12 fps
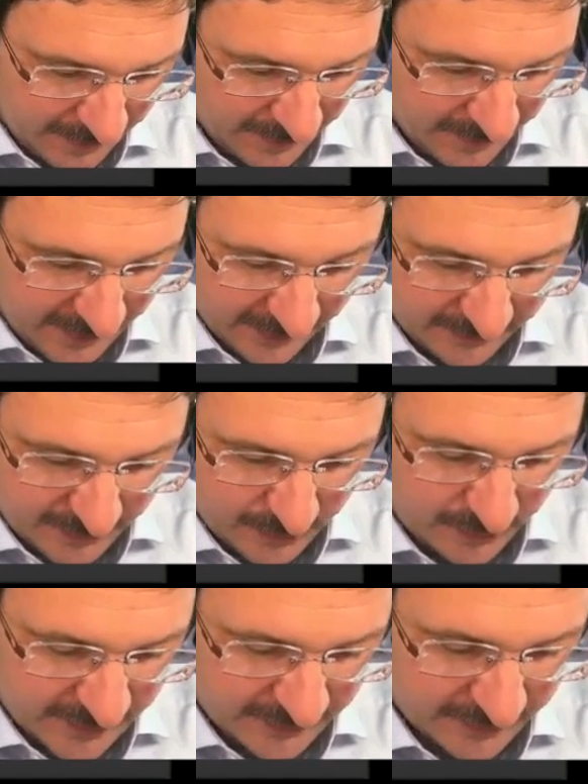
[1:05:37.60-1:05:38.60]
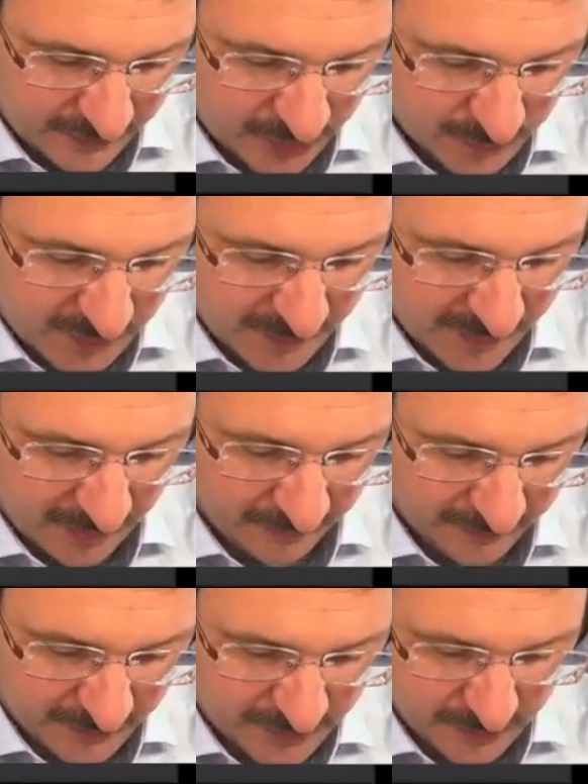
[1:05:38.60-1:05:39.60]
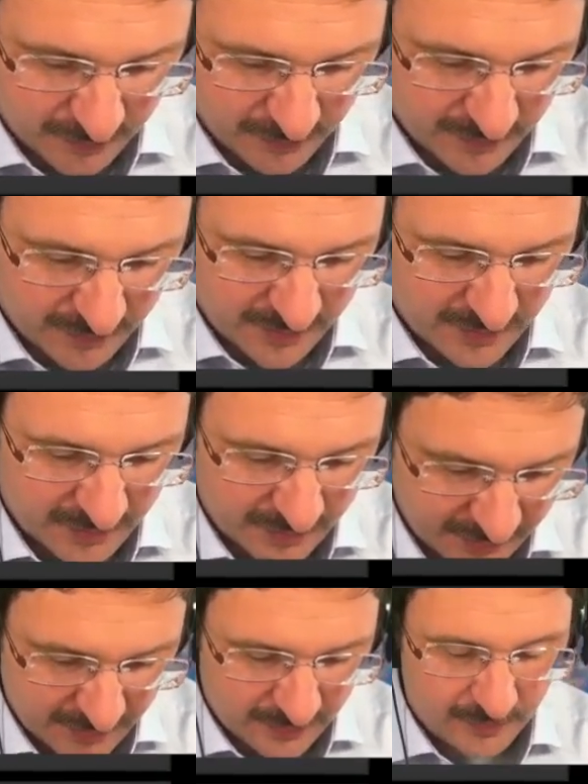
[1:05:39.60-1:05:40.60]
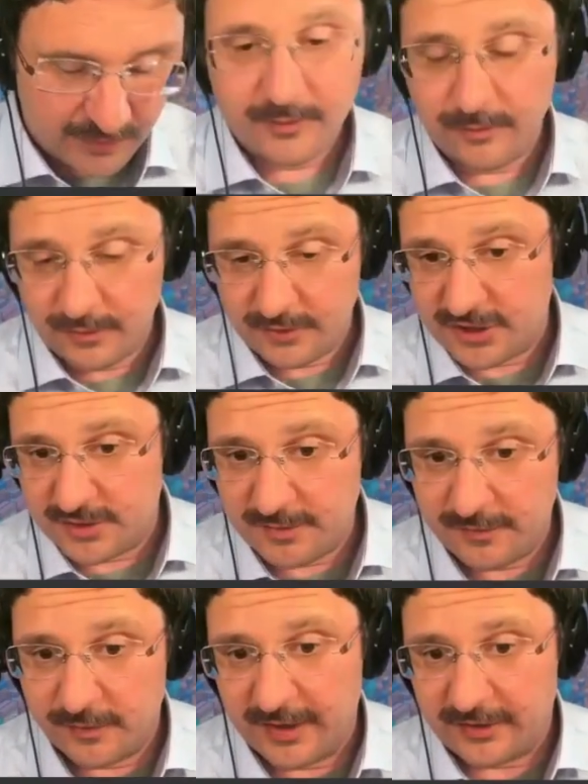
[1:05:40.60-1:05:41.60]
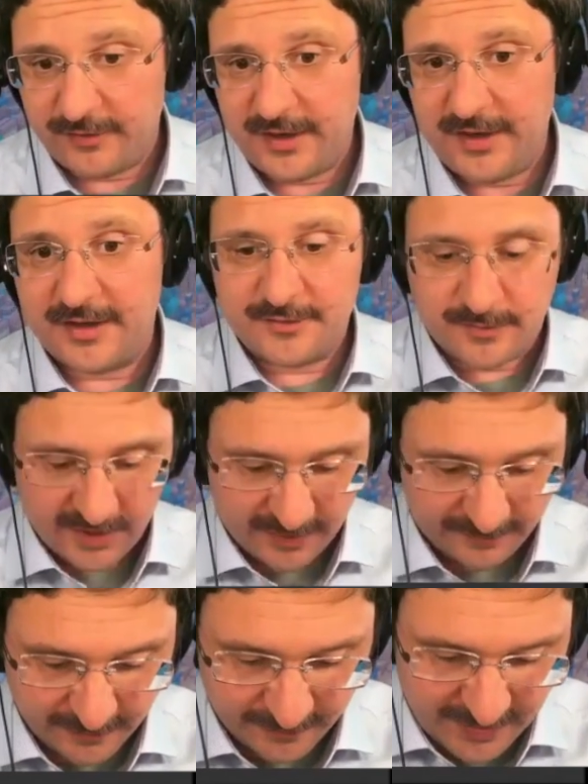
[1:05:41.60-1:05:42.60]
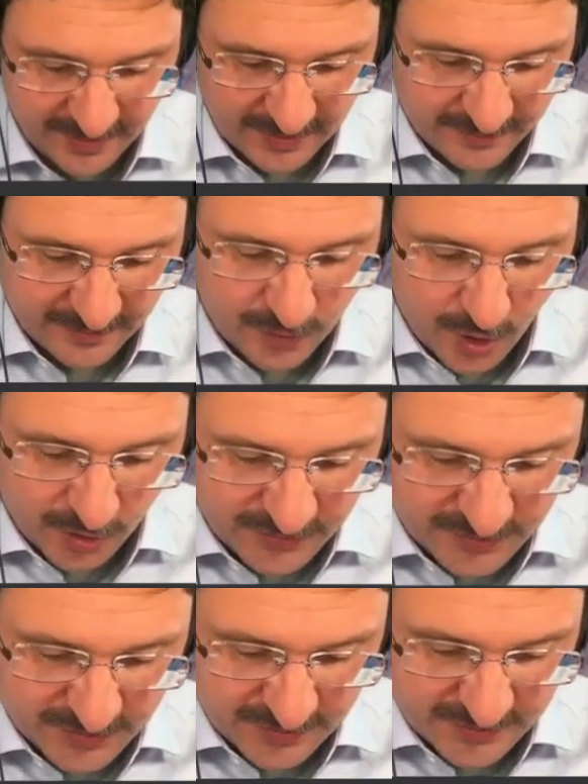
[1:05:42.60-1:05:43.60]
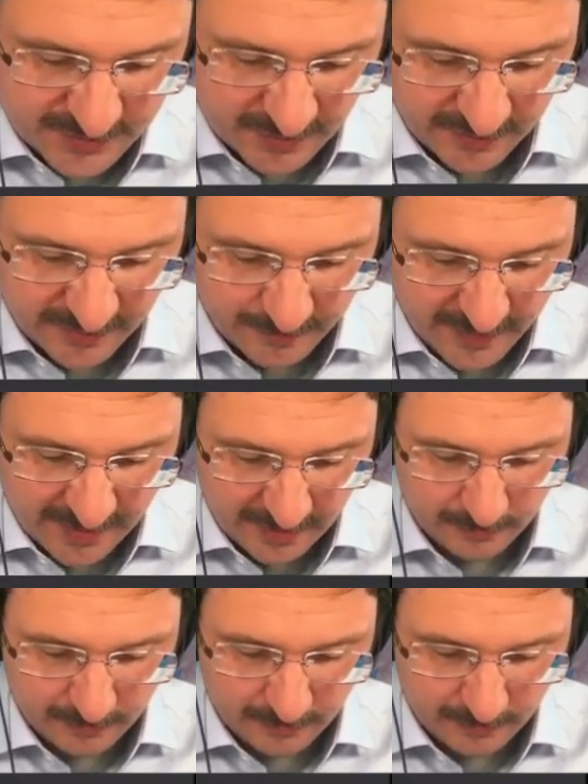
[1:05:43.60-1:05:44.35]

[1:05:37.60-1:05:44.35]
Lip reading: x2? That's going to be my alpha 2, which is before x3. That's my alpha 3. And the constants are the beta.